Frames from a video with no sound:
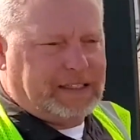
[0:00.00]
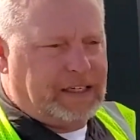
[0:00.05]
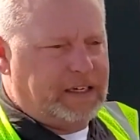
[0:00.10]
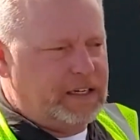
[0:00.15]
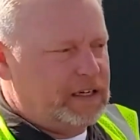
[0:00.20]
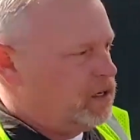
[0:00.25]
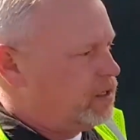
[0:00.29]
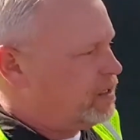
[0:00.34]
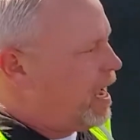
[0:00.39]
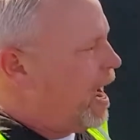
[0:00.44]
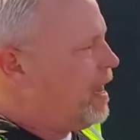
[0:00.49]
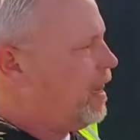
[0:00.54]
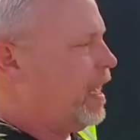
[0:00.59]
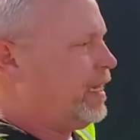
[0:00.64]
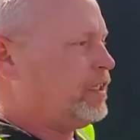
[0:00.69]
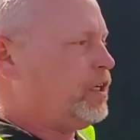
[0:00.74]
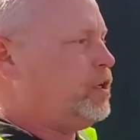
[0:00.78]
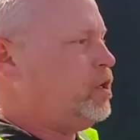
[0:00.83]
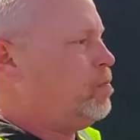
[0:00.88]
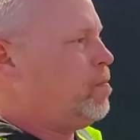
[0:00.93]
to do is I
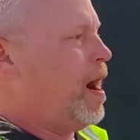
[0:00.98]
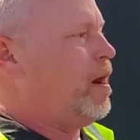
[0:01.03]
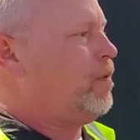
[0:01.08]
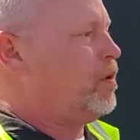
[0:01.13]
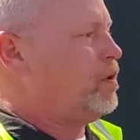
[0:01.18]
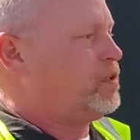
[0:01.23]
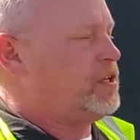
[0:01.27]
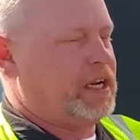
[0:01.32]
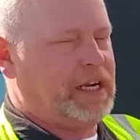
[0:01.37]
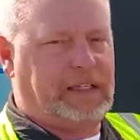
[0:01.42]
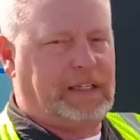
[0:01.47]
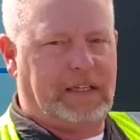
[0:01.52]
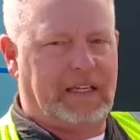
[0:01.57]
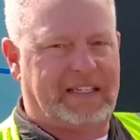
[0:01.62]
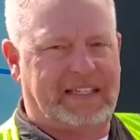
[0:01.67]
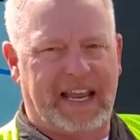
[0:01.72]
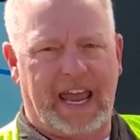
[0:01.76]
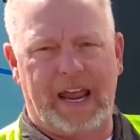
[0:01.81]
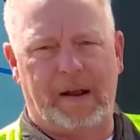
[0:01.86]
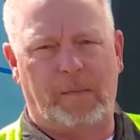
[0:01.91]
like to do my routine the
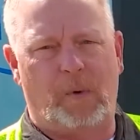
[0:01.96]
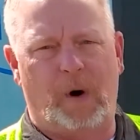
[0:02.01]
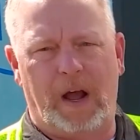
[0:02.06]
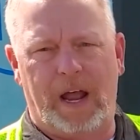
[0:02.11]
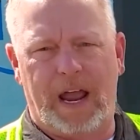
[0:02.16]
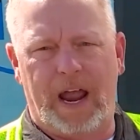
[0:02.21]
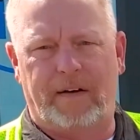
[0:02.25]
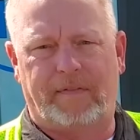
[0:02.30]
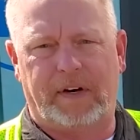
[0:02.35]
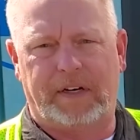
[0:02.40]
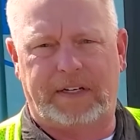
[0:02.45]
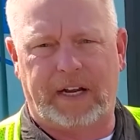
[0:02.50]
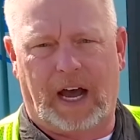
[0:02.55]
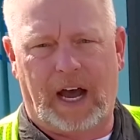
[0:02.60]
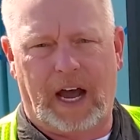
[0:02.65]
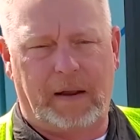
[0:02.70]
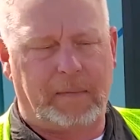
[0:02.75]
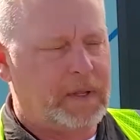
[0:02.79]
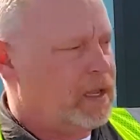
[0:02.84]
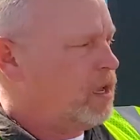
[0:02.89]
same way every
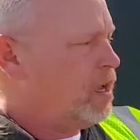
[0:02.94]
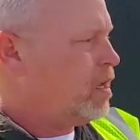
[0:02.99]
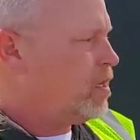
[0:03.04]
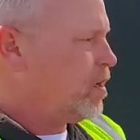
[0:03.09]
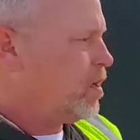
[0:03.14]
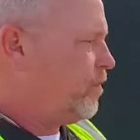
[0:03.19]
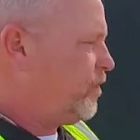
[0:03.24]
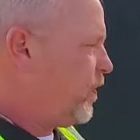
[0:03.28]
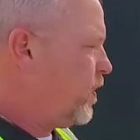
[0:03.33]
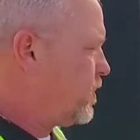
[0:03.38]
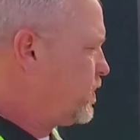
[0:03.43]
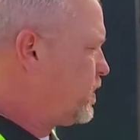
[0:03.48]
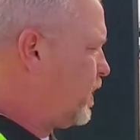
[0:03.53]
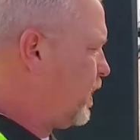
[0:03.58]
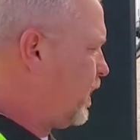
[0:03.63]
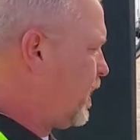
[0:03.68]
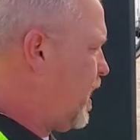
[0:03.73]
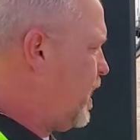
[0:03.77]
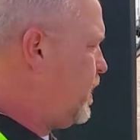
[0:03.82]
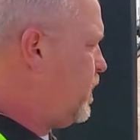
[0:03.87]
time. The first
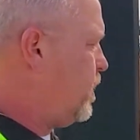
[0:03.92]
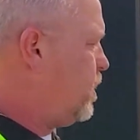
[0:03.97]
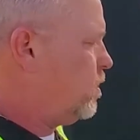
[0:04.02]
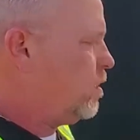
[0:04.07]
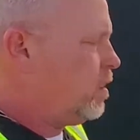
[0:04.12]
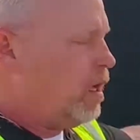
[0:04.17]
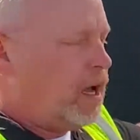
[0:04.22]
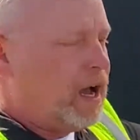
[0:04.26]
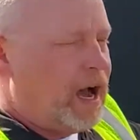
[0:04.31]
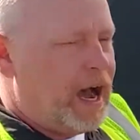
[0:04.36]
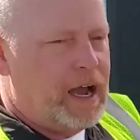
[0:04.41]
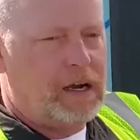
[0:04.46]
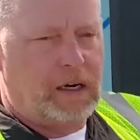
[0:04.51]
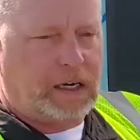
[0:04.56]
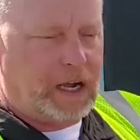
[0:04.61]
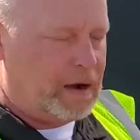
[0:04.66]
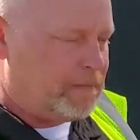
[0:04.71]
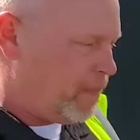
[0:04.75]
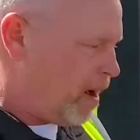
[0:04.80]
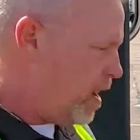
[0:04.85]
thing I do, I
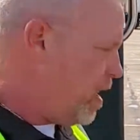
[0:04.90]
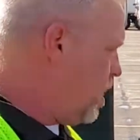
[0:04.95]
hook up my